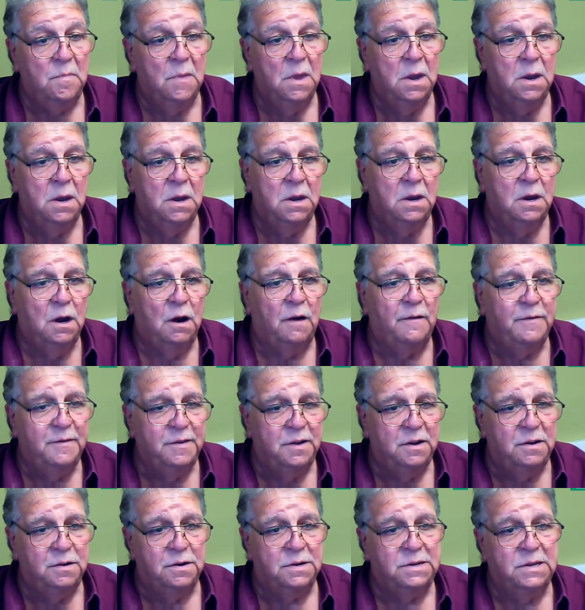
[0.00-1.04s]
Often just
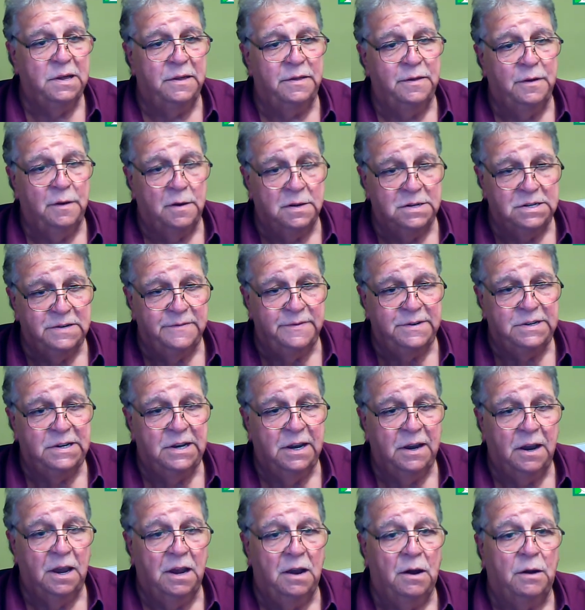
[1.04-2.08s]
the thought of taking on
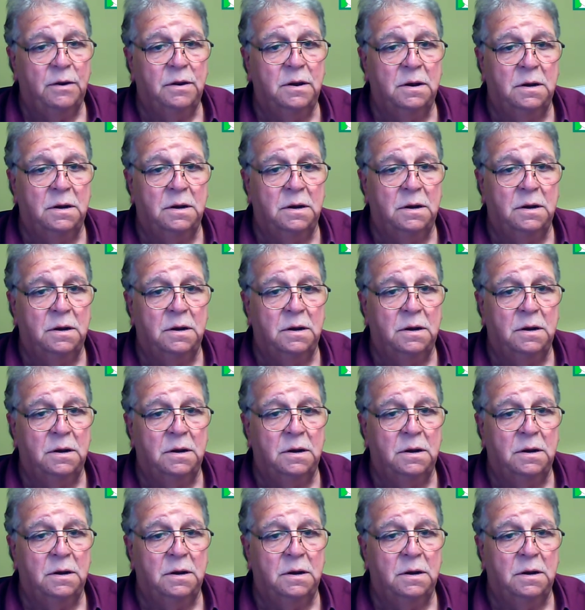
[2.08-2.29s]
a goal